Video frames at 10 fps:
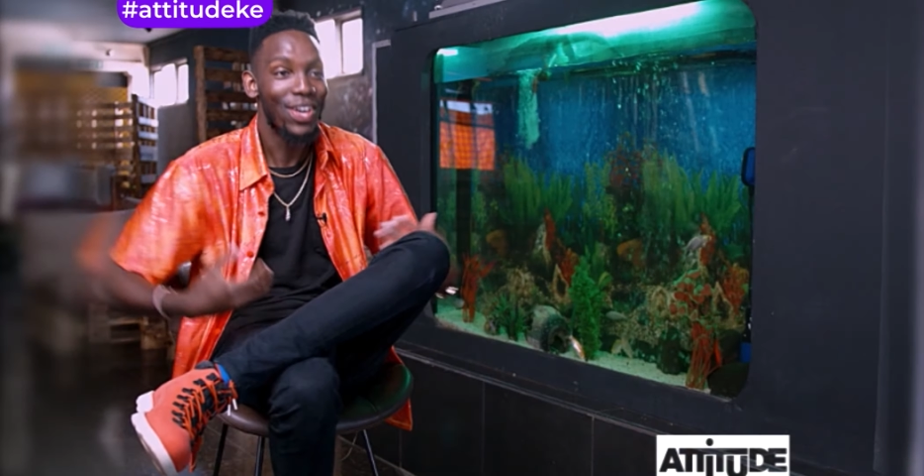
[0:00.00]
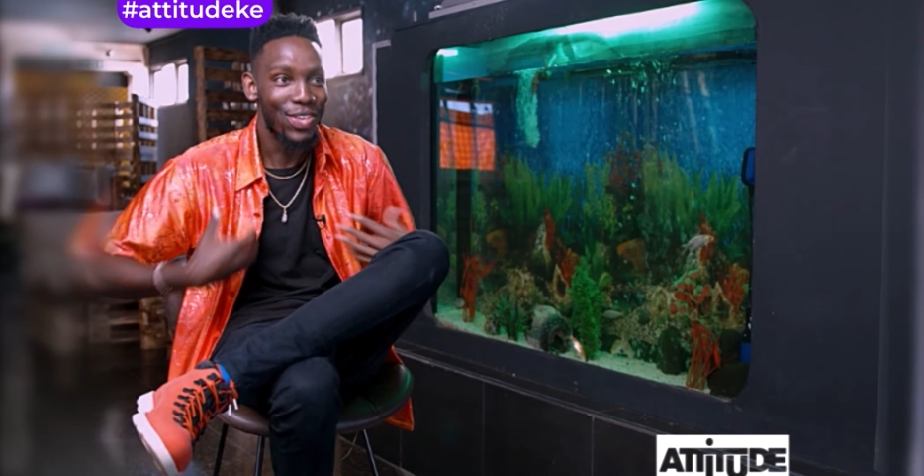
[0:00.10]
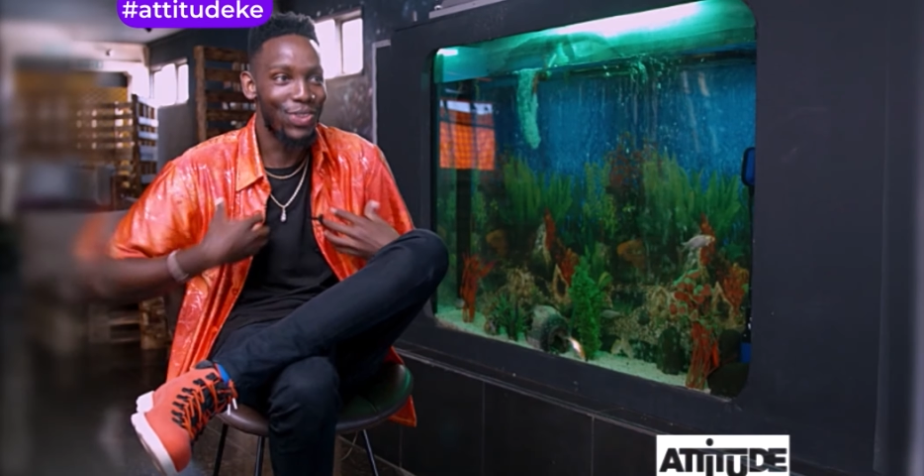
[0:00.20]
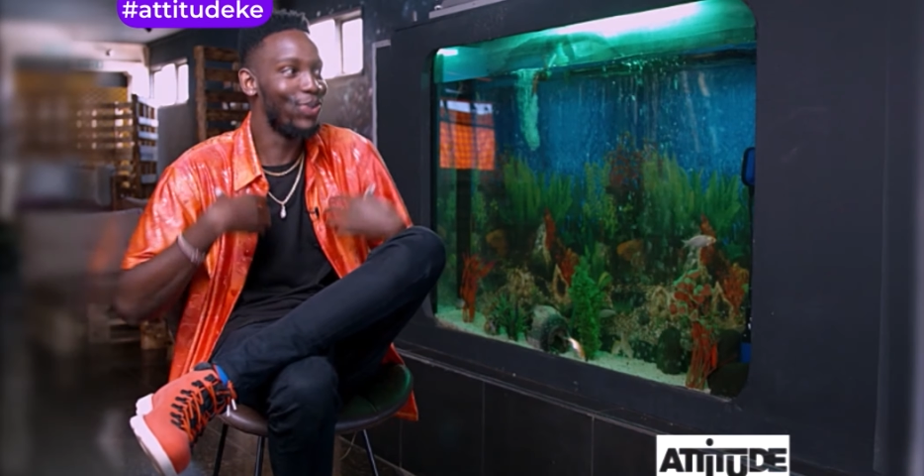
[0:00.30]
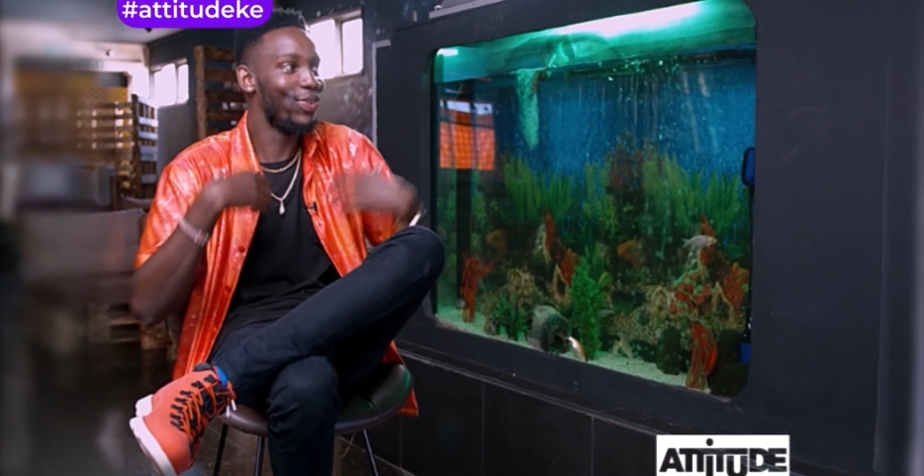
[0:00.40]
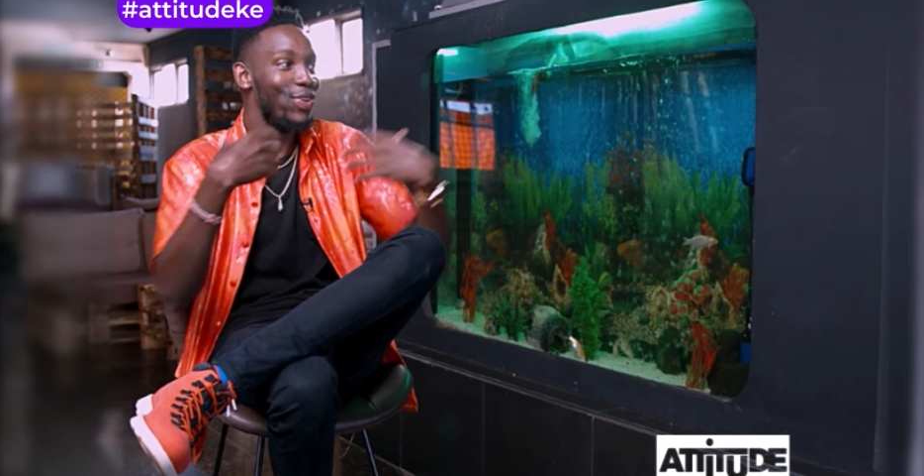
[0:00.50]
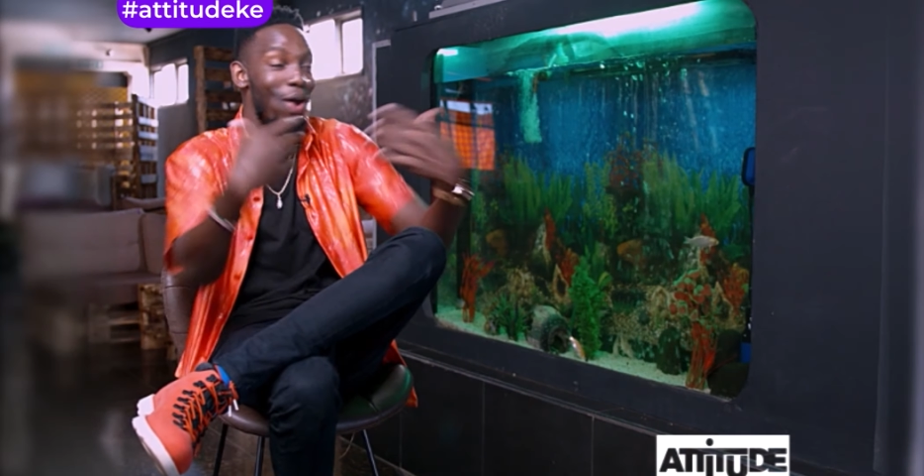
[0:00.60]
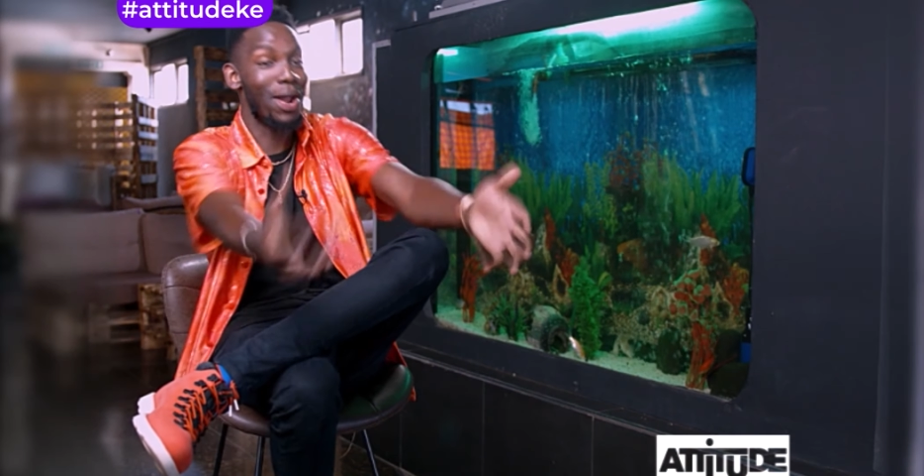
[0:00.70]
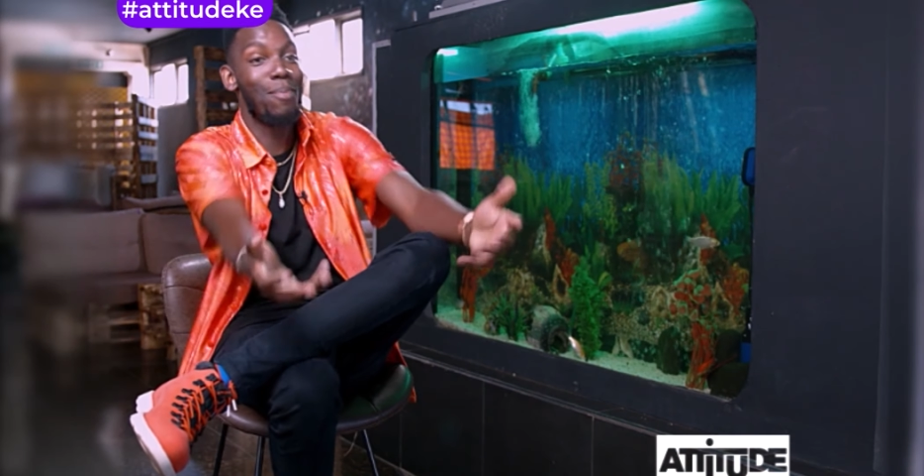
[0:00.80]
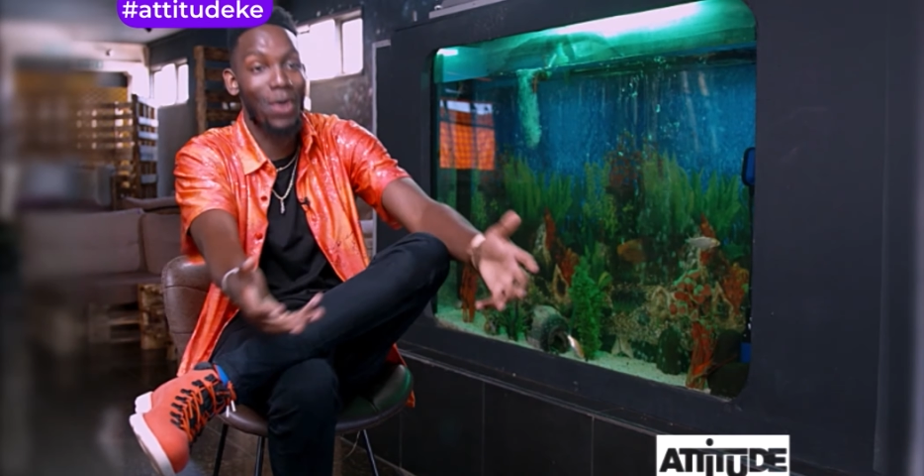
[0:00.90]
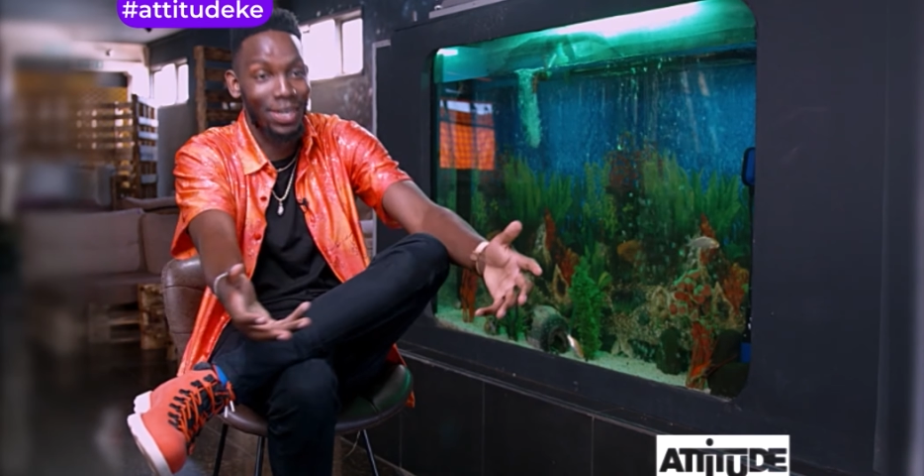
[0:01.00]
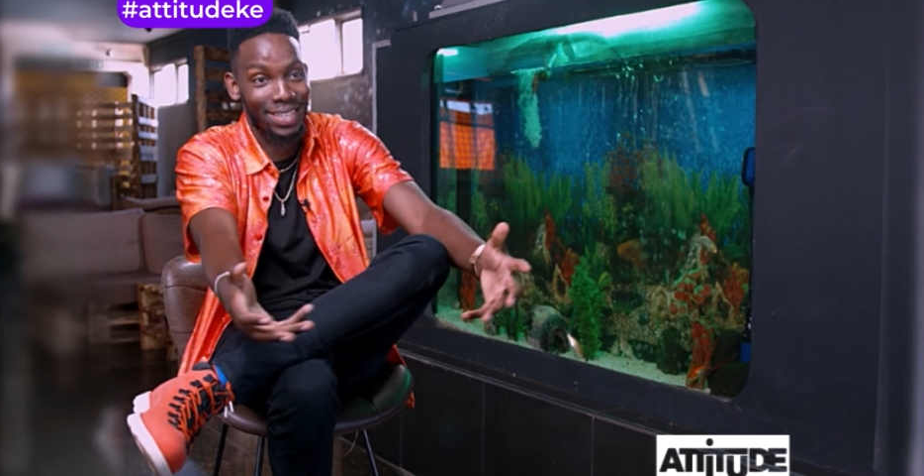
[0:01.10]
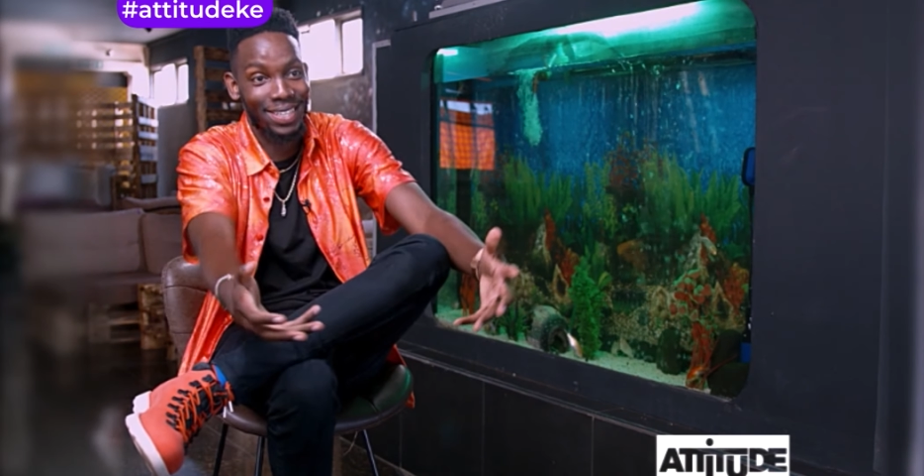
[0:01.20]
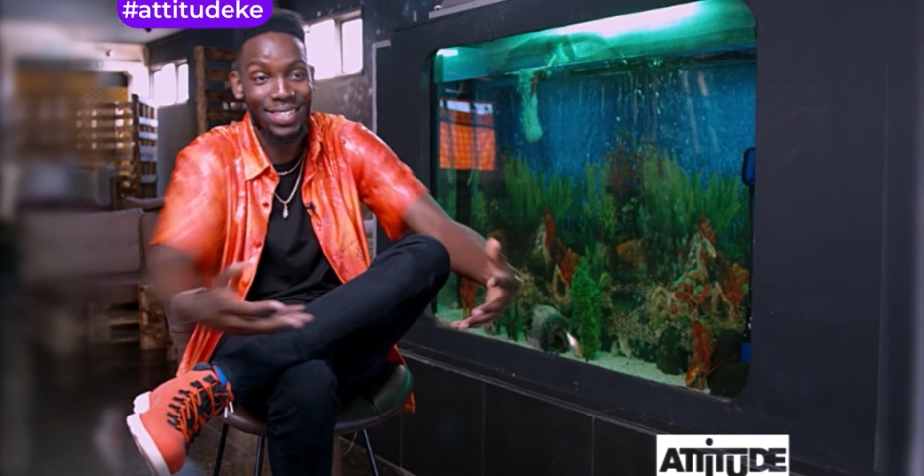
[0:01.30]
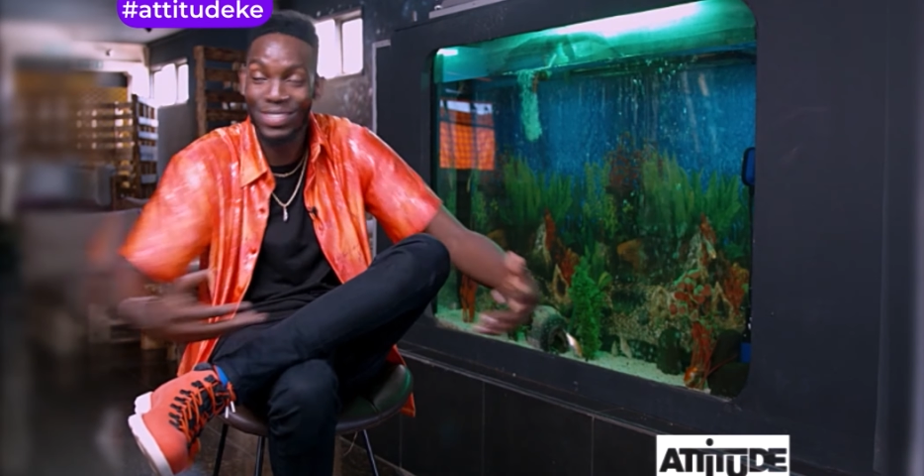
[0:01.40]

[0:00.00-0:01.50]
you you're on a project,